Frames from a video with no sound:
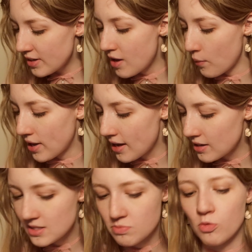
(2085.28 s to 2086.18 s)
Yeah, we can
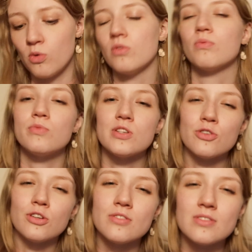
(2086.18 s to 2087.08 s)
get some more
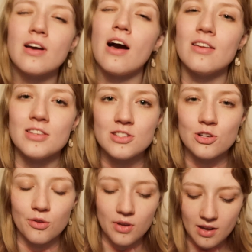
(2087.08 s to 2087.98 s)
different colours
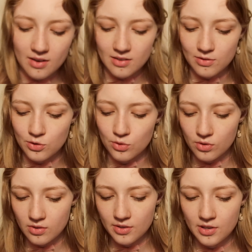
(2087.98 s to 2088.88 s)
to look at if
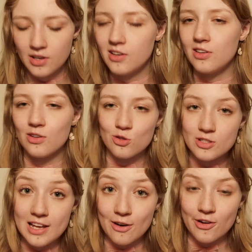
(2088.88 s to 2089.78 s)
you're not
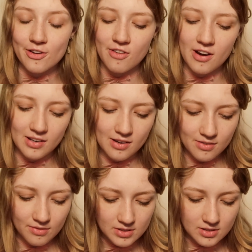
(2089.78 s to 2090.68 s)
set on it right
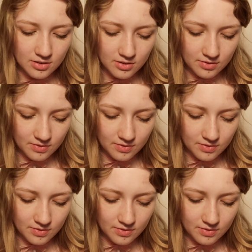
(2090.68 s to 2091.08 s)
now. So,